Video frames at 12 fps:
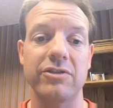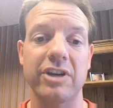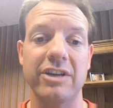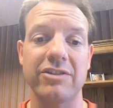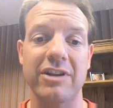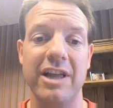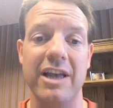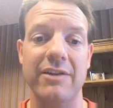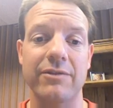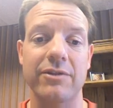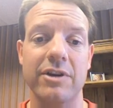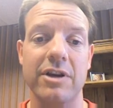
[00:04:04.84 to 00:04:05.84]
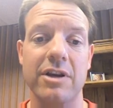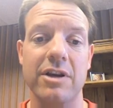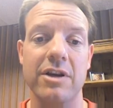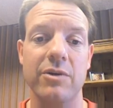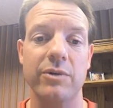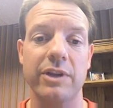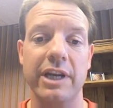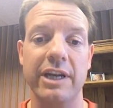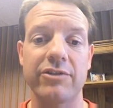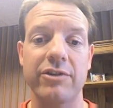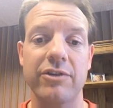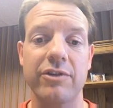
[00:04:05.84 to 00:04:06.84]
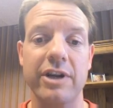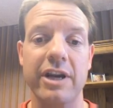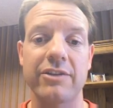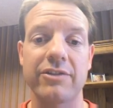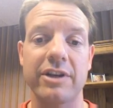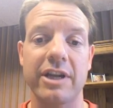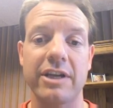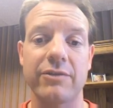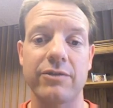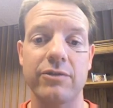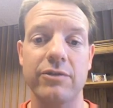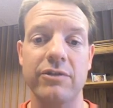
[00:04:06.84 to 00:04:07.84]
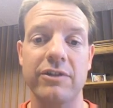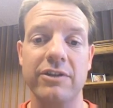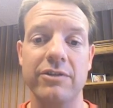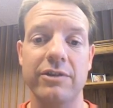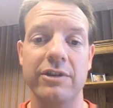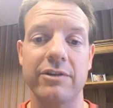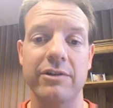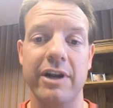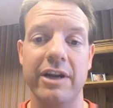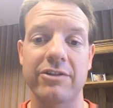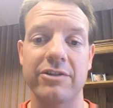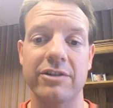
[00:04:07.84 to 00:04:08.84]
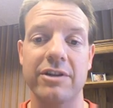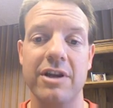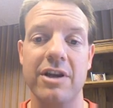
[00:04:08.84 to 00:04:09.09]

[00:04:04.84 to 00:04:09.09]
change lives. With an extra 3 hours a day of student-teacher interaction,